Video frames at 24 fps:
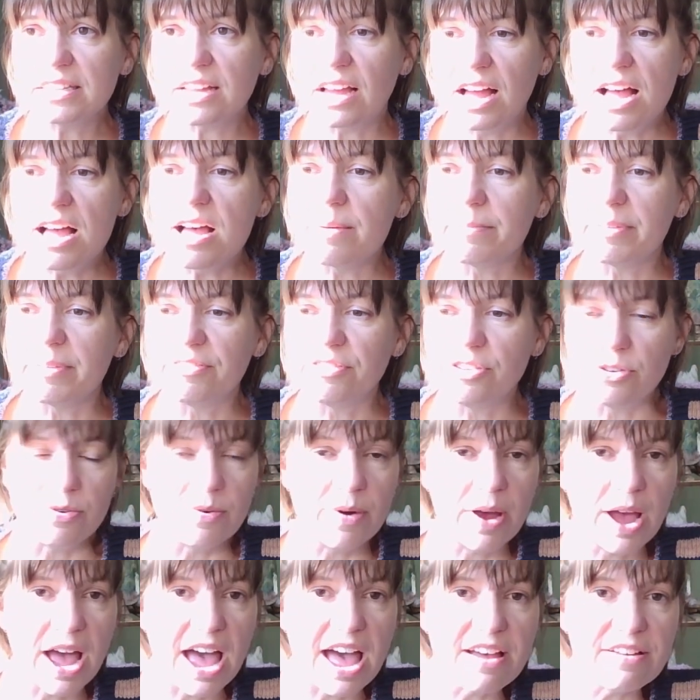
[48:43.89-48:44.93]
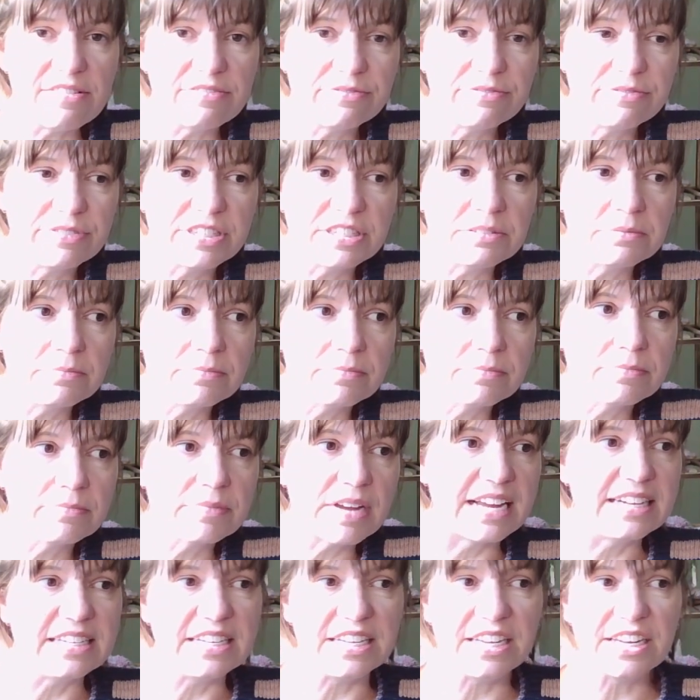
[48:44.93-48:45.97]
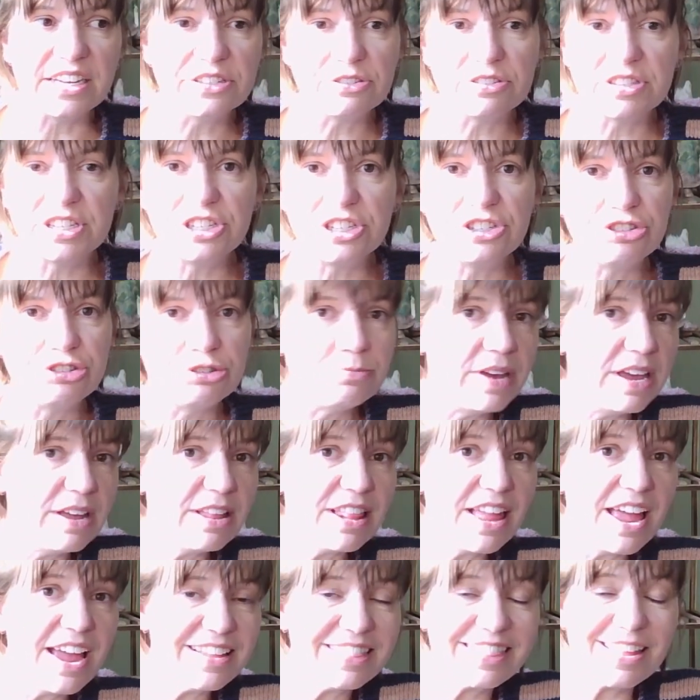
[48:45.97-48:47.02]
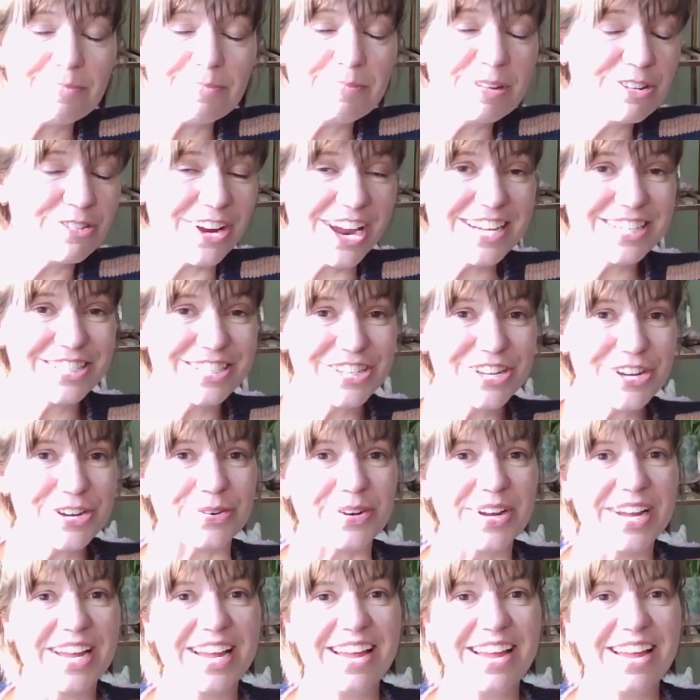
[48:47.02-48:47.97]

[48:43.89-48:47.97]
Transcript: If you have some ideas or things you may like, that'd be great too.